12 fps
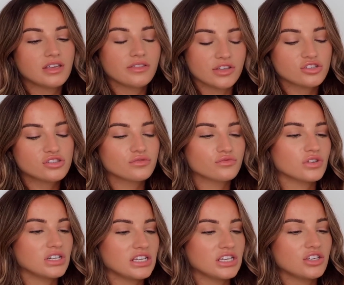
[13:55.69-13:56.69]
they're just a
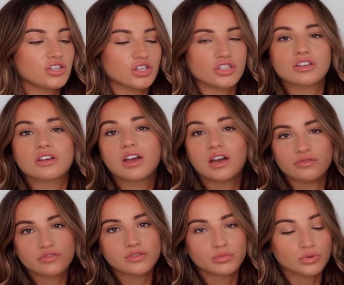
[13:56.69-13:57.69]
really good
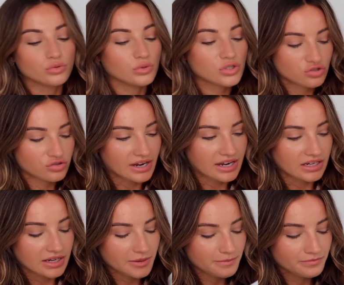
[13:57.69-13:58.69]
comfortable
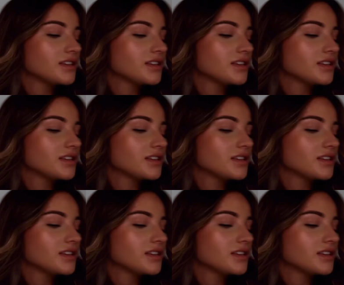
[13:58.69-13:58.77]
trainer.